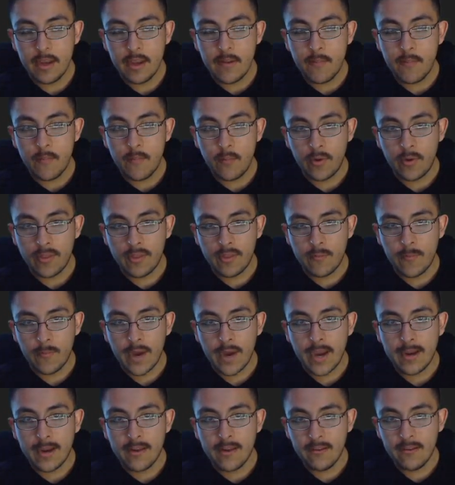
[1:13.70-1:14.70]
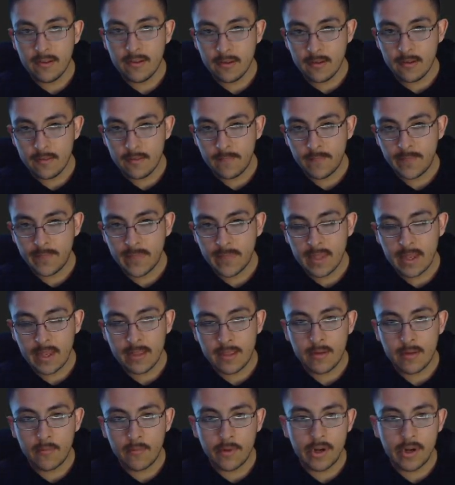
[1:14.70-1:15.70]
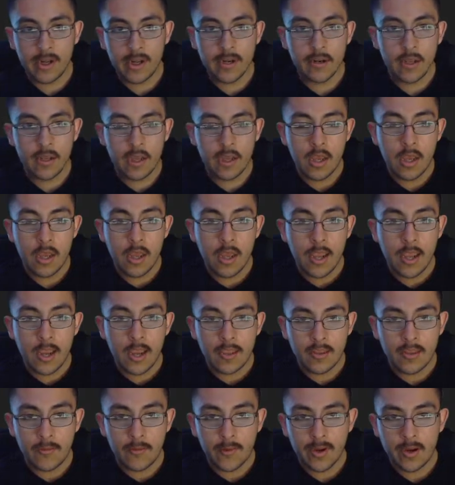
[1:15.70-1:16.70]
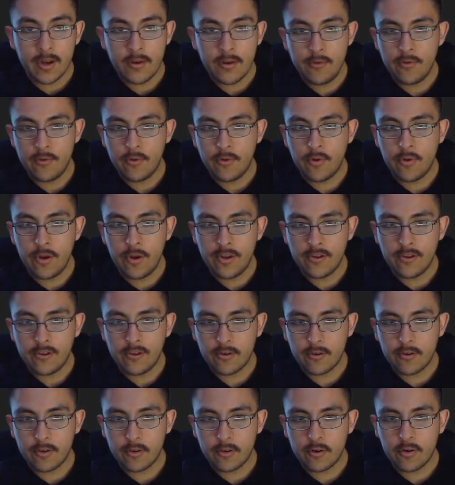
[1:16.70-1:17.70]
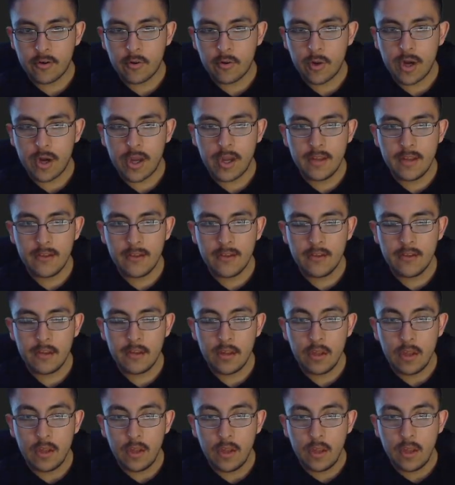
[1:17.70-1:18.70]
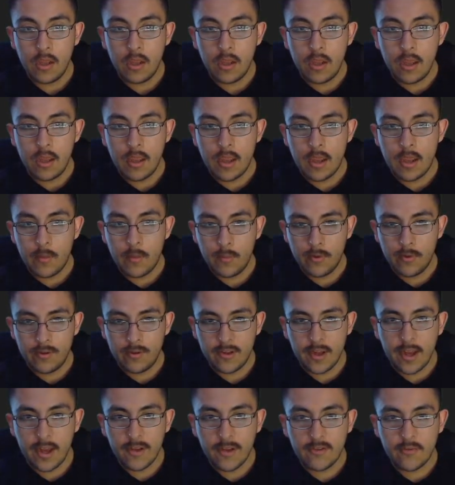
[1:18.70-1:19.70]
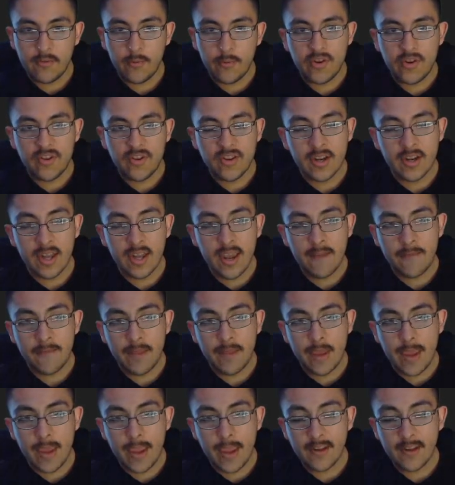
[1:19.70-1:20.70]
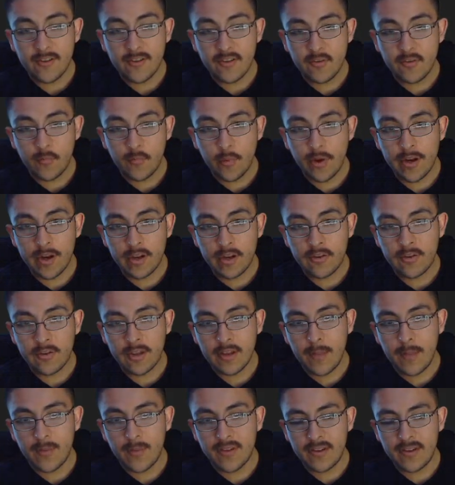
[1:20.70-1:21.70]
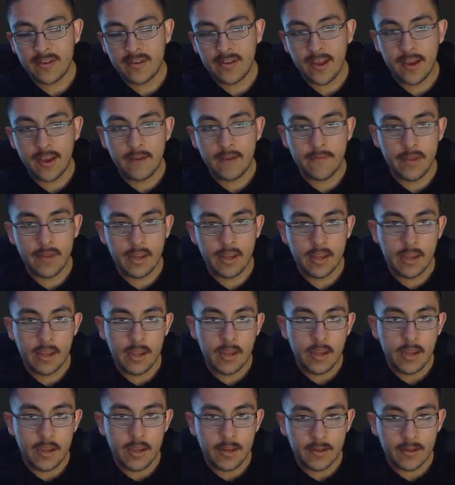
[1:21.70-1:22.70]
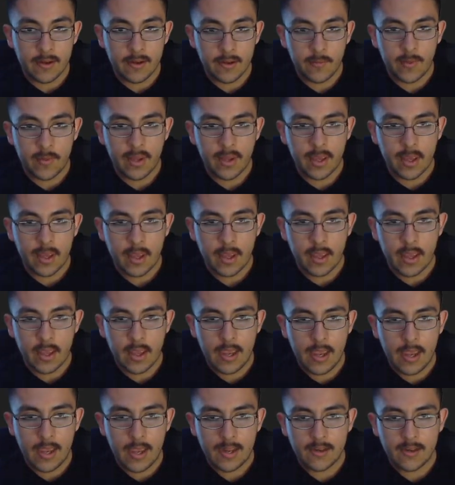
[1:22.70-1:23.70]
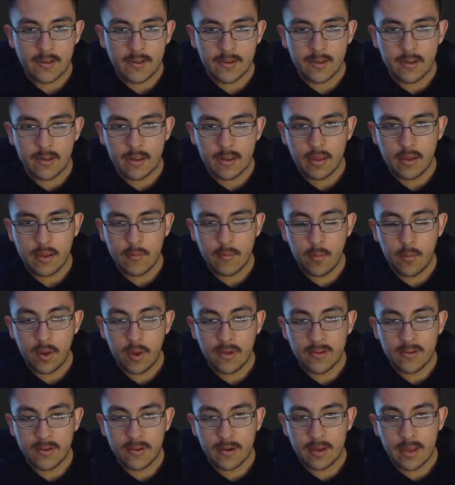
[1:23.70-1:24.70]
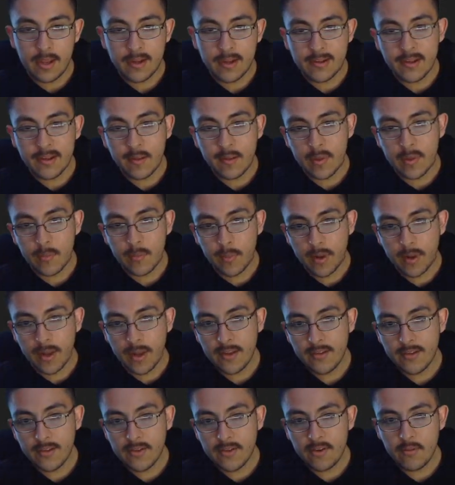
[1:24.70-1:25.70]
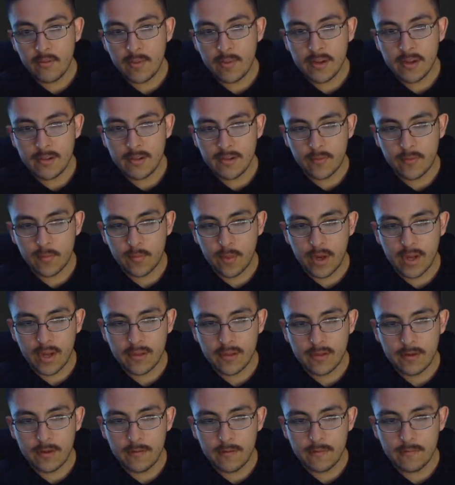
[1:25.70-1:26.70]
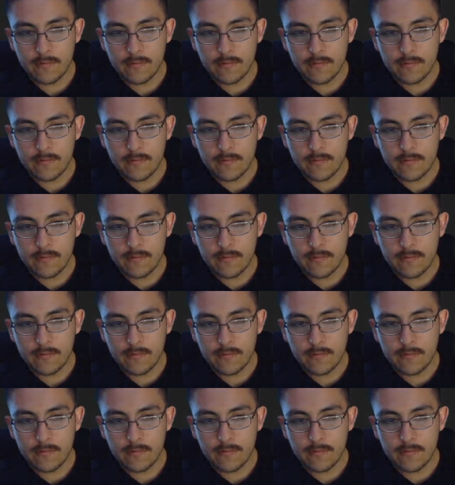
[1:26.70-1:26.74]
with the minus, and then we're done. And then we're going to do crisscross applesauce. So we're just going to have the x pointing to the opposite side of it. It's going to be x plus, it's going to be plus 2 because it's positive.